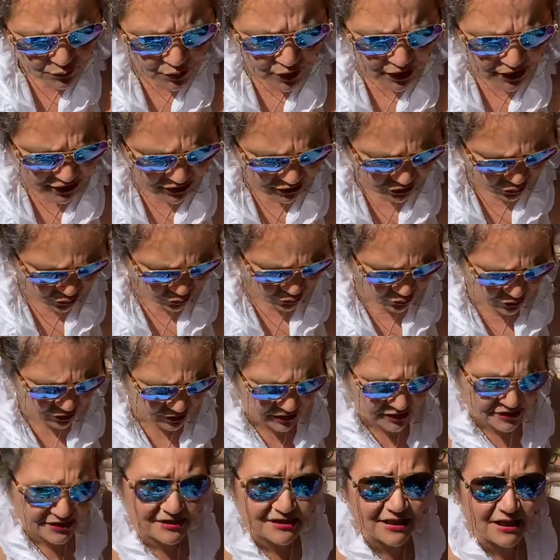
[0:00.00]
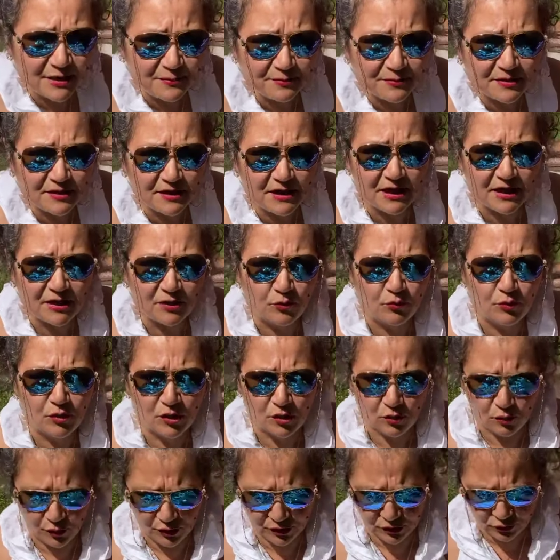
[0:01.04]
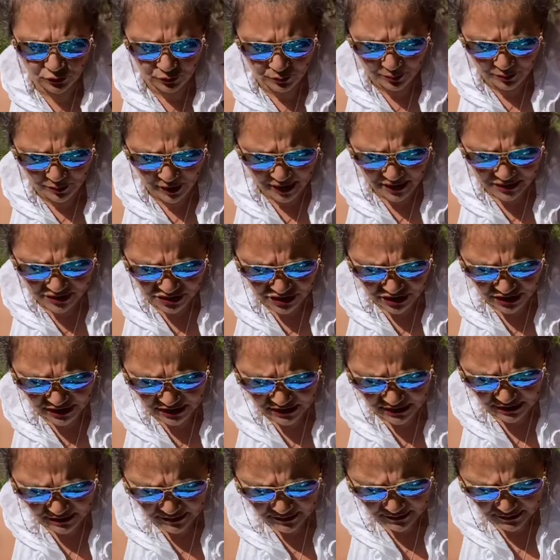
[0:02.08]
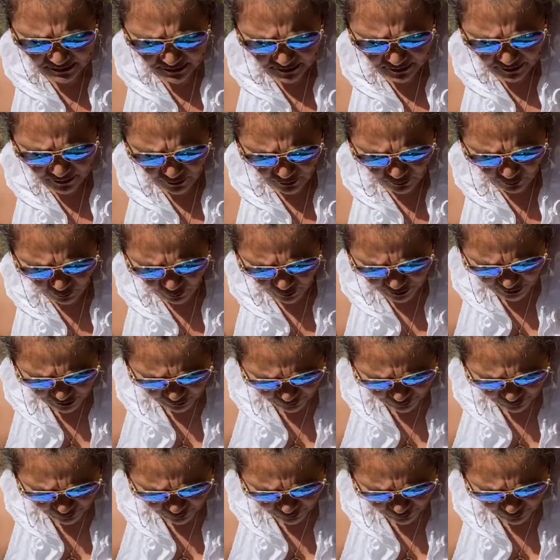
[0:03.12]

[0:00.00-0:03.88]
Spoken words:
gonna do the same thing. We're going to brush it with the